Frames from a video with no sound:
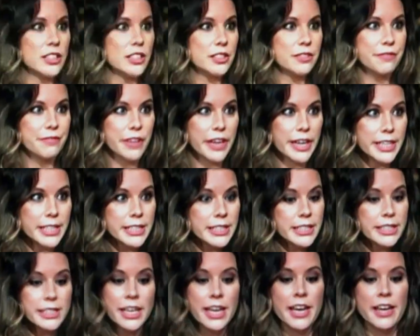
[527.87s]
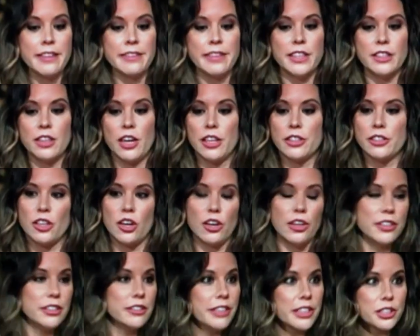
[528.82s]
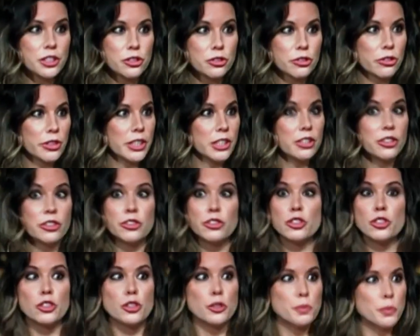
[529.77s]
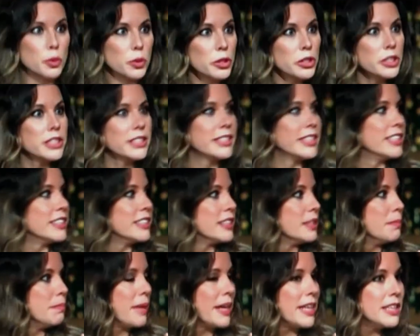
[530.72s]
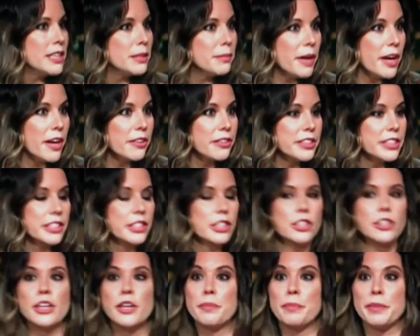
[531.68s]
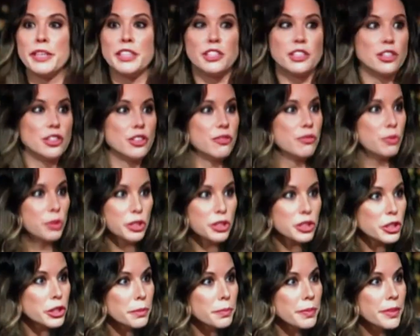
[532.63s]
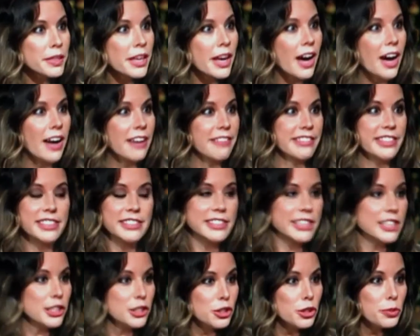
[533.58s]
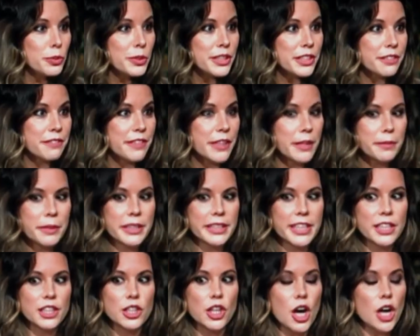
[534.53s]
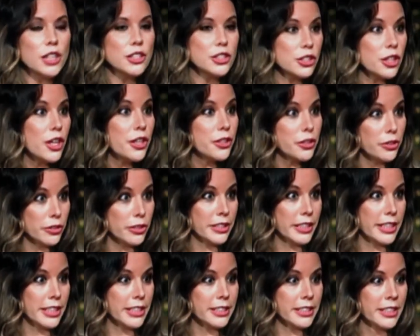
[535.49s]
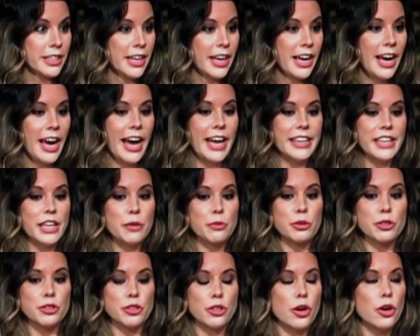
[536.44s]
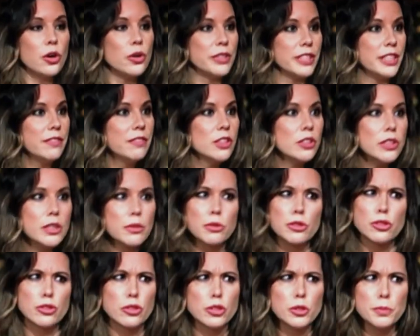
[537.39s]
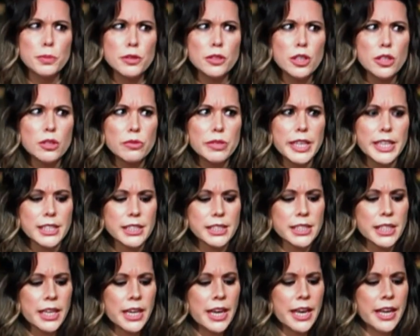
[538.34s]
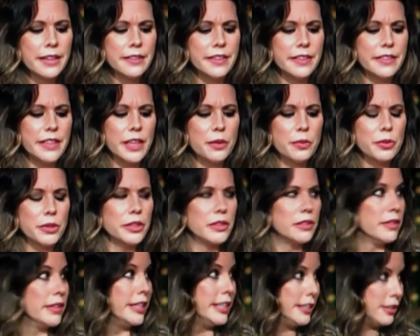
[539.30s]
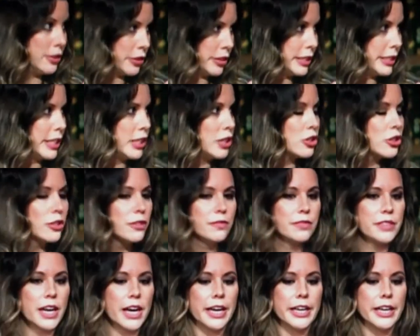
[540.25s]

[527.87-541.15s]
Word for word: lost friends, they lost all their extracurriculars, sports, things that made them healthier, places of worship, uh, things they could do with their family. They lost all those things. And they were told, even though they were super low risk, that they were either in danger of